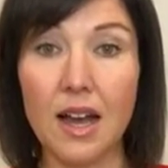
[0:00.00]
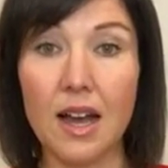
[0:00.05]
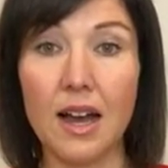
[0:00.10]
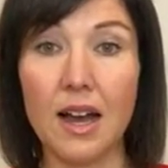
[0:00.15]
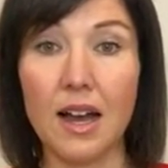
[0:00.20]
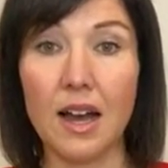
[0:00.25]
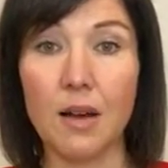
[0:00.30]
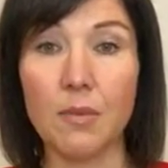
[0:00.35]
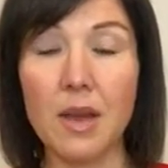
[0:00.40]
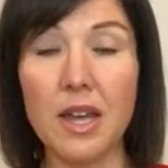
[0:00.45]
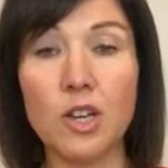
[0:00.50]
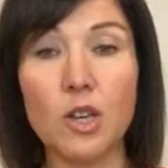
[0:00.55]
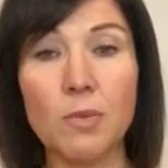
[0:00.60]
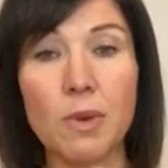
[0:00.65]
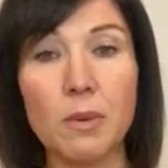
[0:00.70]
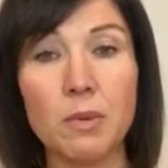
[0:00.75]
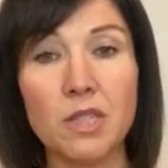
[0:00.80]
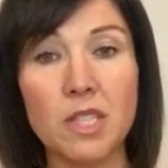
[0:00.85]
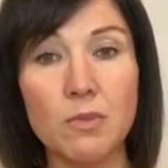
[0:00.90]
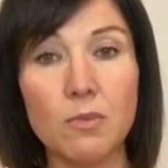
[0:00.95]
Um, and you'd be
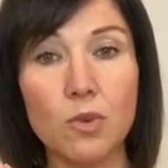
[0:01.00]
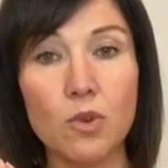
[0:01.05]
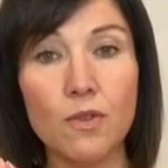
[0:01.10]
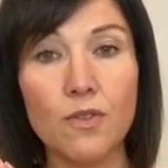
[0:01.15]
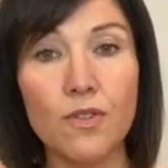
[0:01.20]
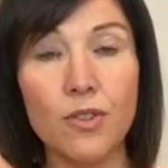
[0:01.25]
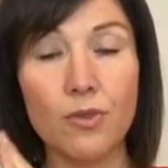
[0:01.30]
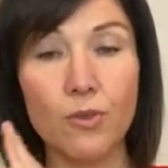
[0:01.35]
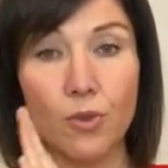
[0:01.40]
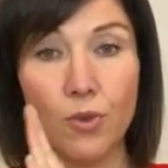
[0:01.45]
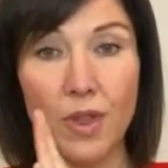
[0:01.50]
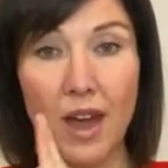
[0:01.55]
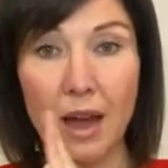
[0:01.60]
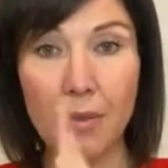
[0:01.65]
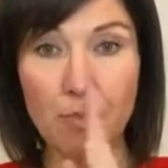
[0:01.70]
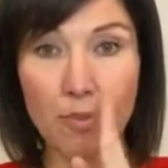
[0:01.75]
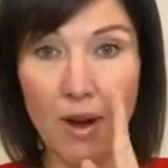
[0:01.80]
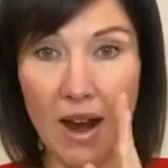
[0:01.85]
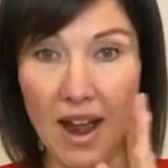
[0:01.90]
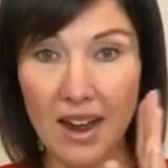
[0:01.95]
able to move through
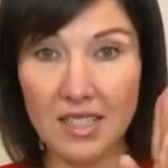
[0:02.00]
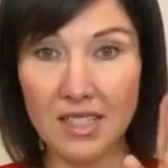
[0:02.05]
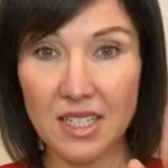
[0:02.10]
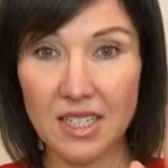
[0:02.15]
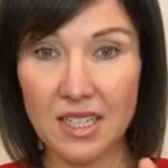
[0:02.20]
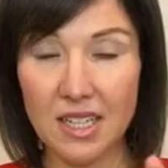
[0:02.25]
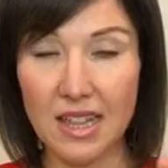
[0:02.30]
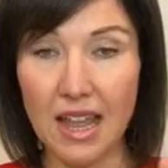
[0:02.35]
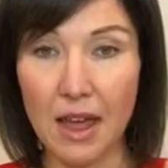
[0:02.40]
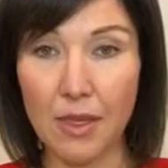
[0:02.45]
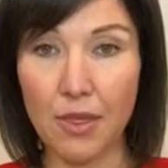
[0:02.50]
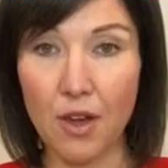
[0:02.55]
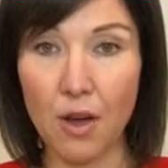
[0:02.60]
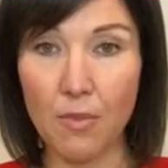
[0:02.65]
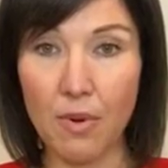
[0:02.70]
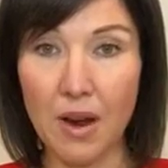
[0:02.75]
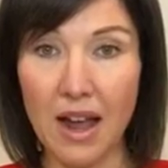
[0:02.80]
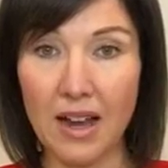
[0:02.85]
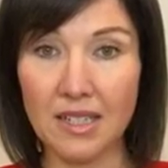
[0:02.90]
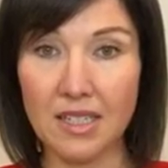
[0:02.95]
that practice and that
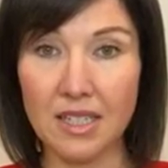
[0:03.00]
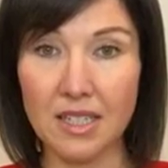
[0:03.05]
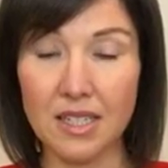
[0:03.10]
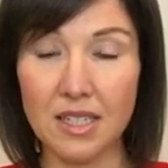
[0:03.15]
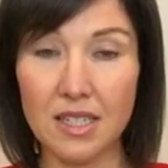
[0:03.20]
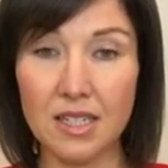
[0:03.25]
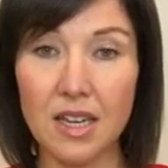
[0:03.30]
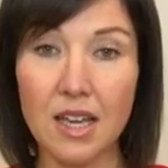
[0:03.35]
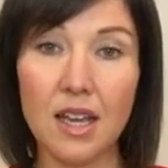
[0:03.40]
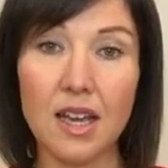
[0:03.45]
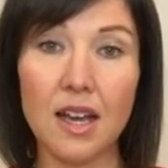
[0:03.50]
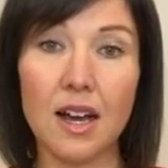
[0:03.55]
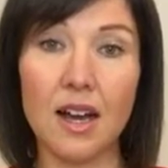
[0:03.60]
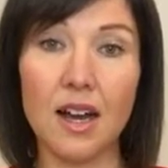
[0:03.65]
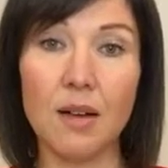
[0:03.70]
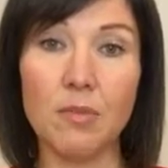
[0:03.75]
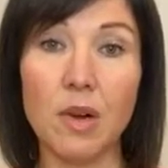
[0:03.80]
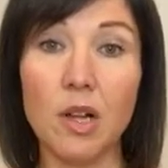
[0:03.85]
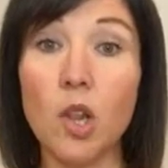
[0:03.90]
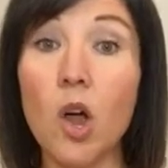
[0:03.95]
thought practice
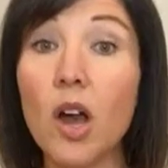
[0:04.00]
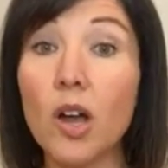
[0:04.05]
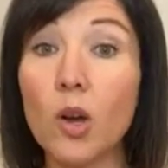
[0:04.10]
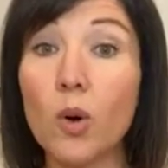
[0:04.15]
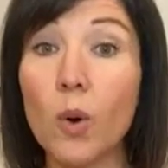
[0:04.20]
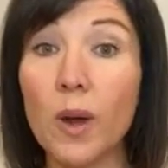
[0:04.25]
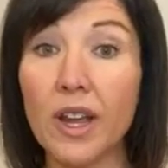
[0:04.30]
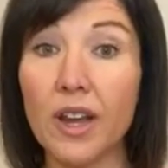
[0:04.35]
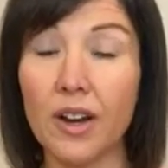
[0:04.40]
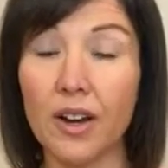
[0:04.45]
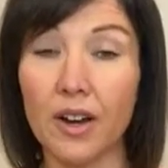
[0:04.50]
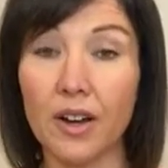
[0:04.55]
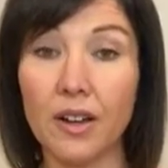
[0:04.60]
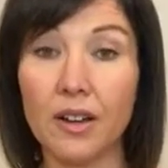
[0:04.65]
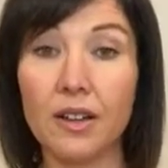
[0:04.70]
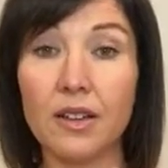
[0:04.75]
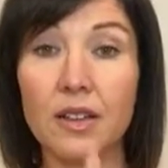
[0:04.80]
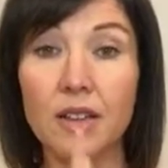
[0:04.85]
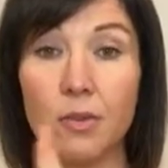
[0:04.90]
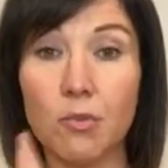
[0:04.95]
um, a lot quicker
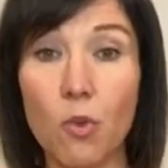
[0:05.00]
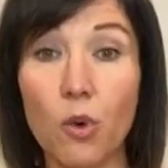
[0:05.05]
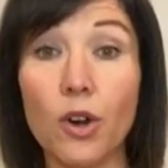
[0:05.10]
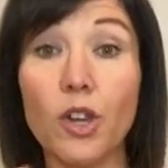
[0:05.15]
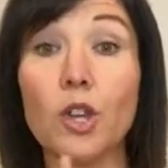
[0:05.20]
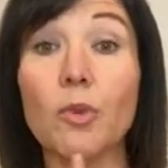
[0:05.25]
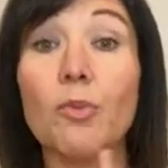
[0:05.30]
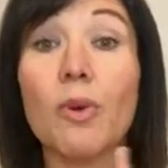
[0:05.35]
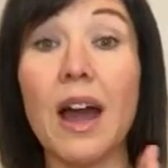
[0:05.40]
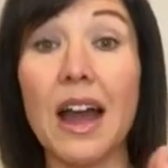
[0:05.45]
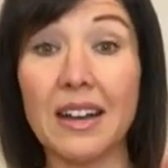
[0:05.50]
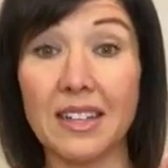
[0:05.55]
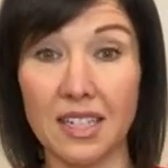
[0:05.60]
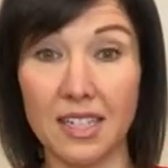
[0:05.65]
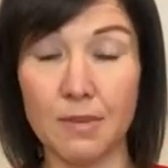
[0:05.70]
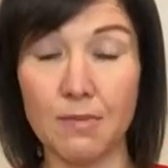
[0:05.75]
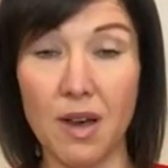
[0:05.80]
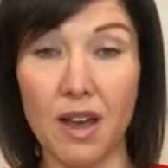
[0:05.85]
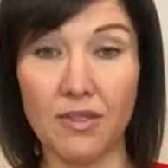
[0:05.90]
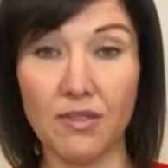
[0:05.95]
the more you
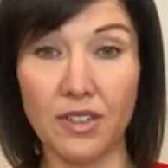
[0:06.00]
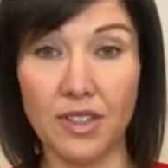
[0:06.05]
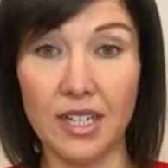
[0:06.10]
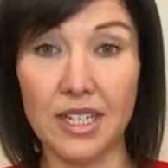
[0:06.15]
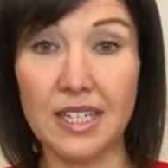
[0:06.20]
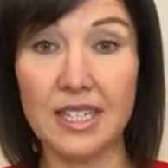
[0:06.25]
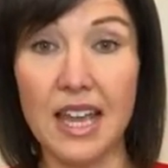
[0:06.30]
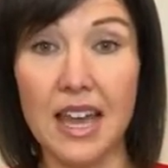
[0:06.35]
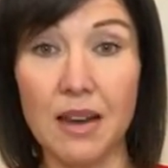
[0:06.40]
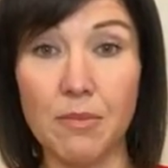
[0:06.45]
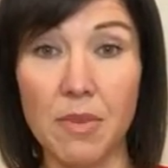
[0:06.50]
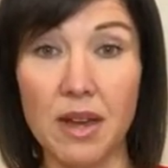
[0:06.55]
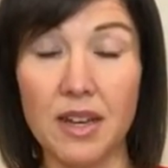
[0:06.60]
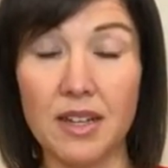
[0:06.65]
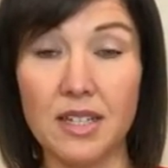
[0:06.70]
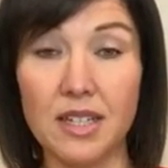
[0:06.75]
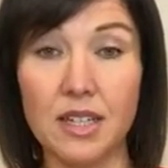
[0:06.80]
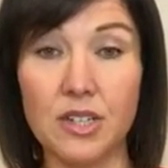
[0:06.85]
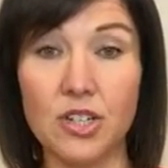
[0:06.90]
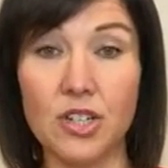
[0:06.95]
practice mindfulness and
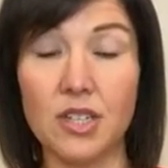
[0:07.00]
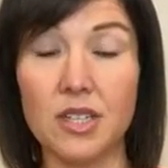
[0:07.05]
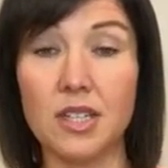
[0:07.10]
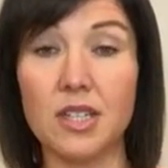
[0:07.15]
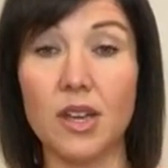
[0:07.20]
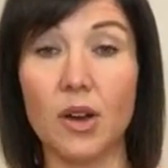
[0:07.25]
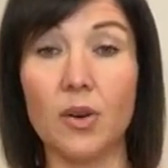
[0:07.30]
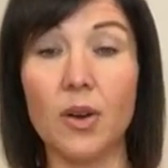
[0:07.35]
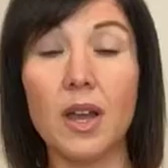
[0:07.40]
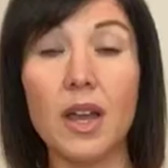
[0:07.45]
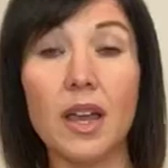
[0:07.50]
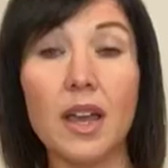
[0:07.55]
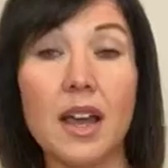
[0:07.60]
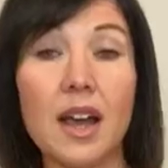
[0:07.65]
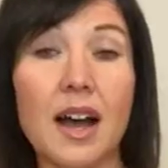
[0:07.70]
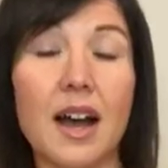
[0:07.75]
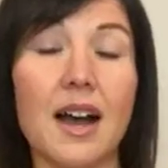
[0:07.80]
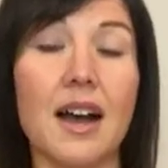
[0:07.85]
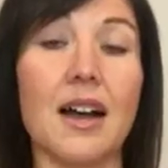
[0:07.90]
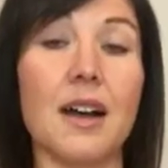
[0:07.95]
meditation. So,
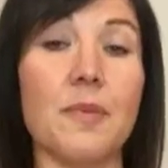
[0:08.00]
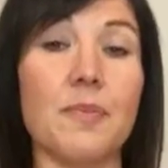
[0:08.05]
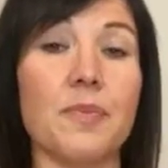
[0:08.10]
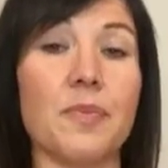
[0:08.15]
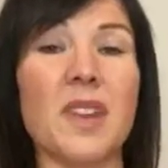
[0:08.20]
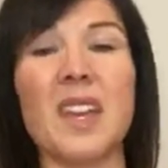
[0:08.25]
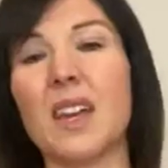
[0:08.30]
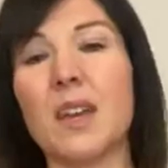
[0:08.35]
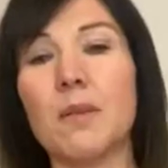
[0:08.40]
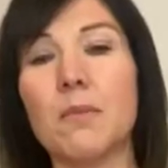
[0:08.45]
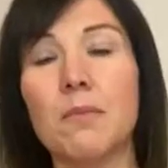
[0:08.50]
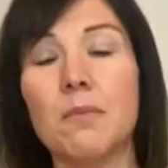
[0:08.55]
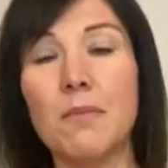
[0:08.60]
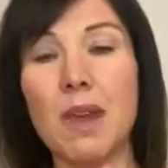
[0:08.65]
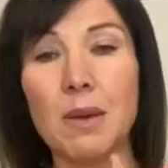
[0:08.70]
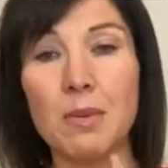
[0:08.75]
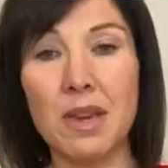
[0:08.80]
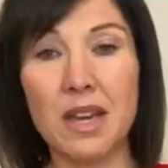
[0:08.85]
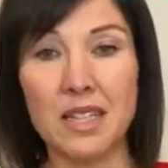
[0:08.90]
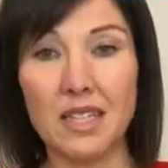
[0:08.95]
um,
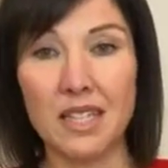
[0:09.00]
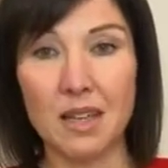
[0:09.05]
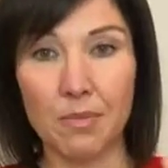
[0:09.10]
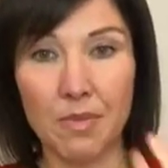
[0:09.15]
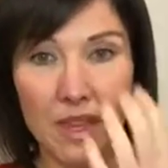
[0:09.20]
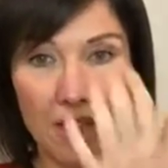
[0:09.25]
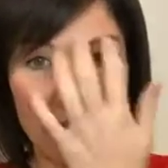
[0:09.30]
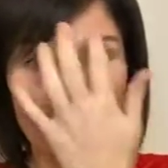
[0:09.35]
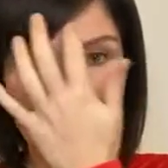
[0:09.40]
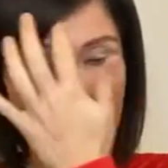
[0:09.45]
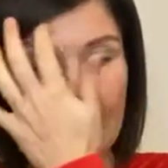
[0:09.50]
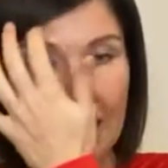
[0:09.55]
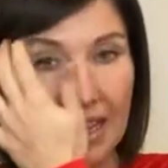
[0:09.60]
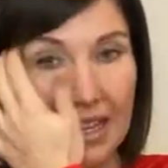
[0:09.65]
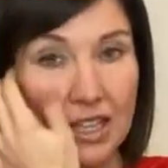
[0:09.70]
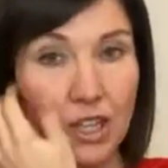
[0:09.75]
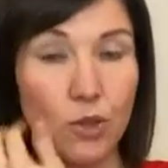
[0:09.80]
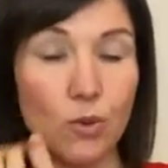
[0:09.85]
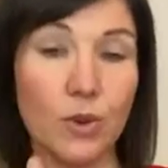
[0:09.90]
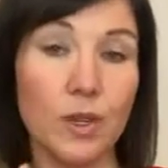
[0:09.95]
maybe it's something again
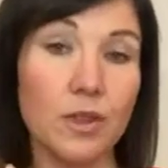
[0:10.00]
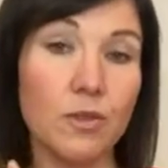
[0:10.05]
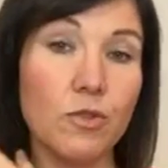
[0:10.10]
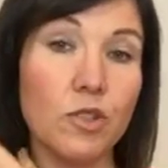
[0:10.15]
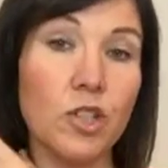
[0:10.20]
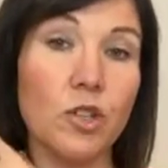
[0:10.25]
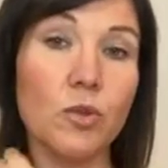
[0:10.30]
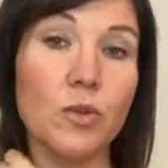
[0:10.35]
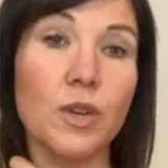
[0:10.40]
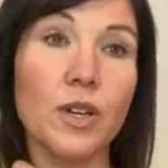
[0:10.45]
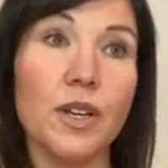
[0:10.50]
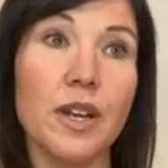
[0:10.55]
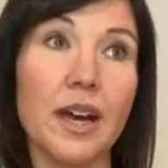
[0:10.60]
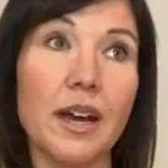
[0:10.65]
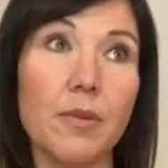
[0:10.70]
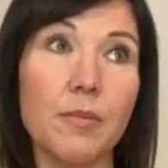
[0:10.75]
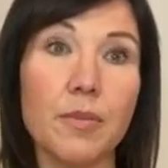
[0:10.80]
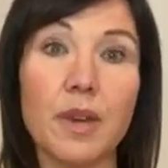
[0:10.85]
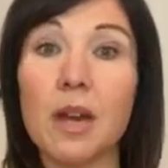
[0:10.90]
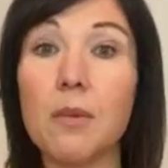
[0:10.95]
like you would you would
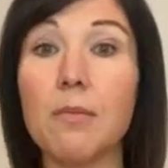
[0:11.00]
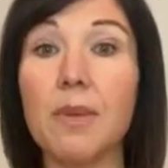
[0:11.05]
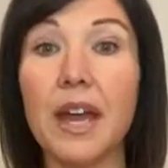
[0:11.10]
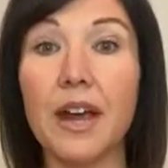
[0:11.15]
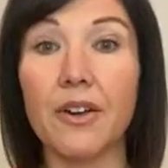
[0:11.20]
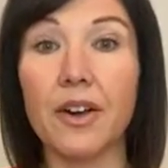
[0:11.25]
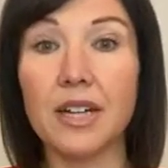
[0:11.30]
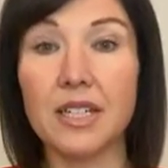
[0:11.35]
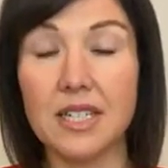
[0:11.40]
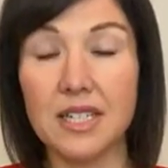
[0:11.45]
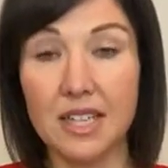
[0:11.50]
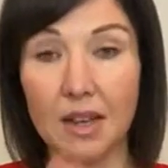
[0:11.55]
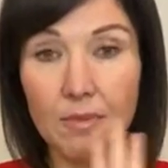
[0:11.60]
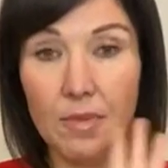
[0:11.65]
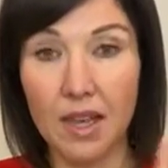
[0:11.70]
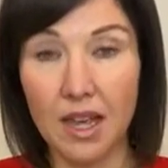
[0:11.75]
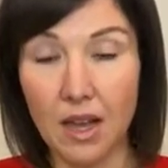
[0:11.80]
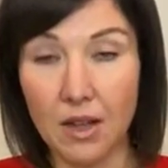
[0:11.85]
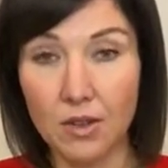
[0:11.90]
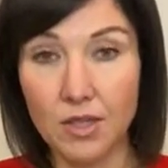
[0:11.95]
um, compare it to
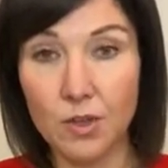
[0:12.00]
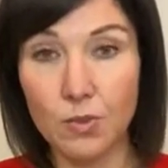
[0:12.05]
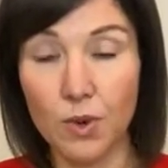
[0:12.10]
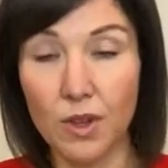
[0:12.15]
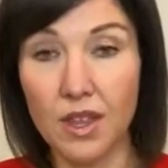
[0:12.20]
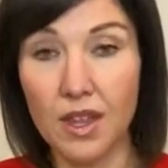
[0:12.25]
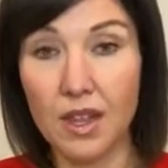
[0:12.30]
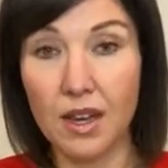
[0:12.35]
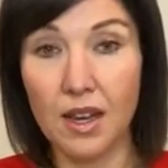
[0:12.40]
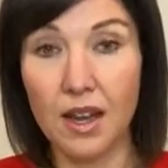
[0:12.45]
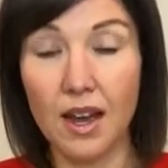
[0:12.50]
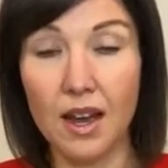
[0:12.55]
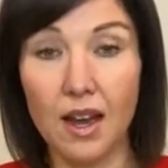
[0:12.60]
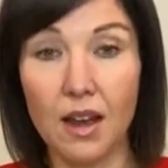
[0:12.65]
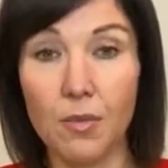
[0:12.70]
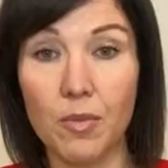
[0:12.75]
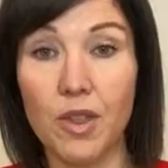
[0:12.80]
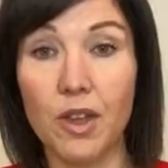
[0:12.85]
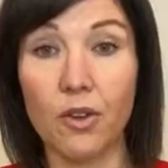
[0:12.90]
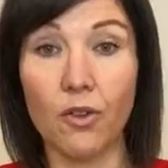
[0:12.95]
something else within
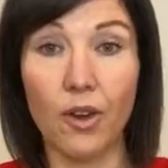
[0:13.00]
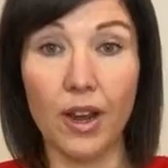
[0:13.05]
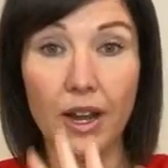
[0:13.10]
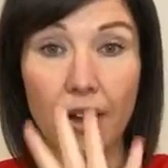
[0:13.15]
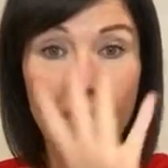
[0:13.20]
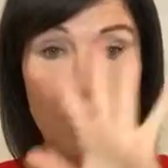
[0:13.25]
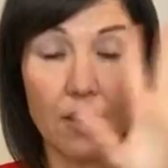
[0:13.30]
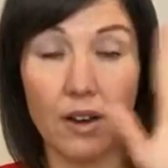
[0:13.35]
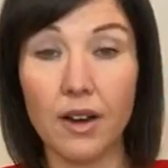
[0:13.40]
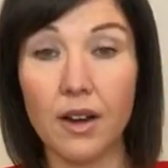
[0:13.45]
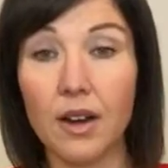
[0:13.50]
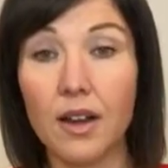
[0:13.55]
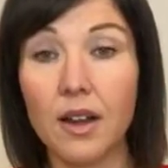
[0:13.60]
um, the greater